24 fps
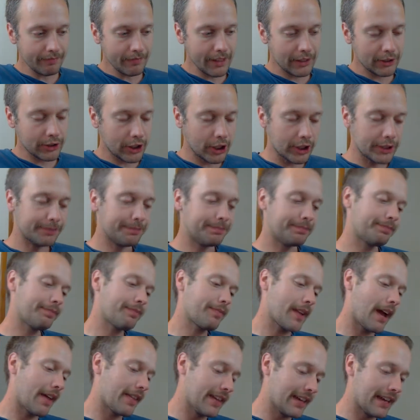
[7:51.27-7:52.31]
It's good.
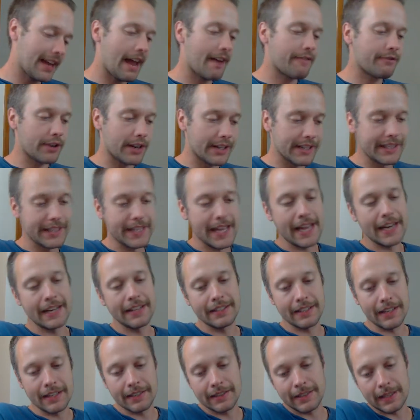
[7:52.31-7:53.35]
I think after I did
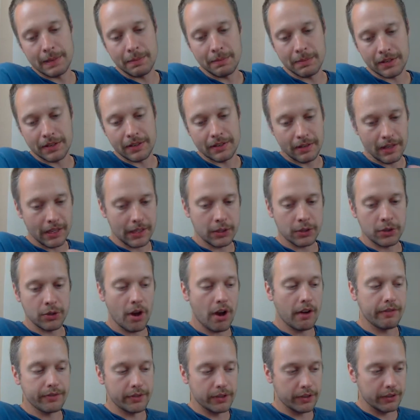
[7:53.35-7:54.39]
that, it seems like
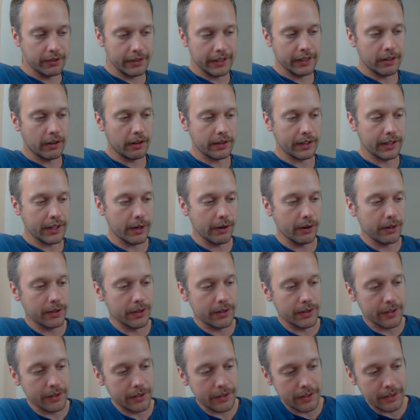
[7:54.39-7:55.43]
softer in all the
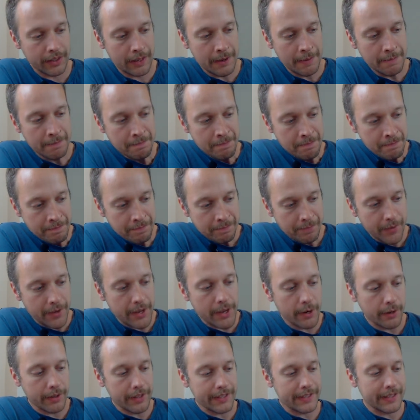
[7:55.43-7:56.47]
characters.
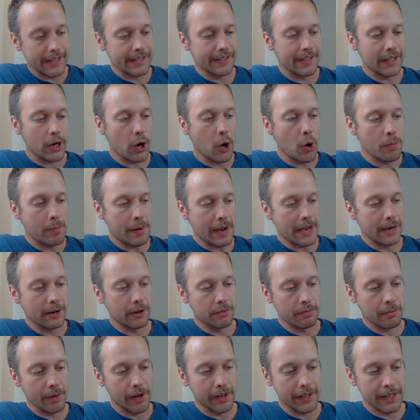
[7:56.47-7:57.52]
They say it's like opaque
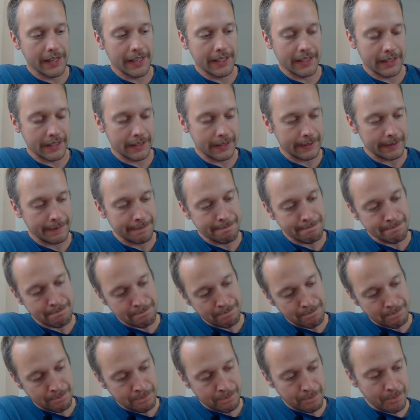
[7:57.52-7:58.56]
or muddy.
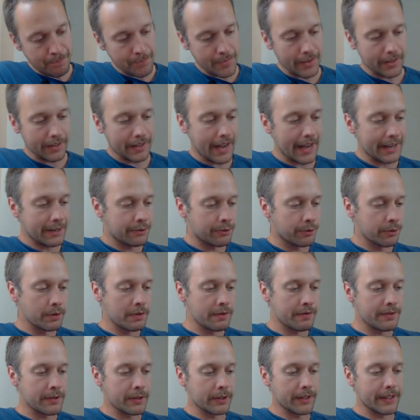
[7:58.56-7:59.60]
I truly
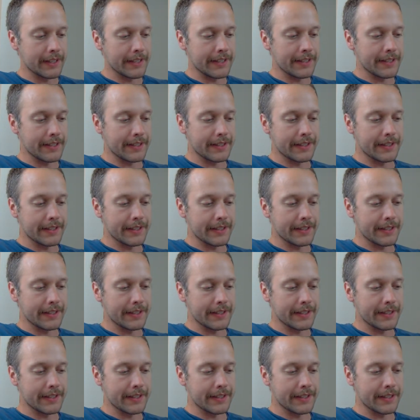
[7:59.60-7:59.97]
feel like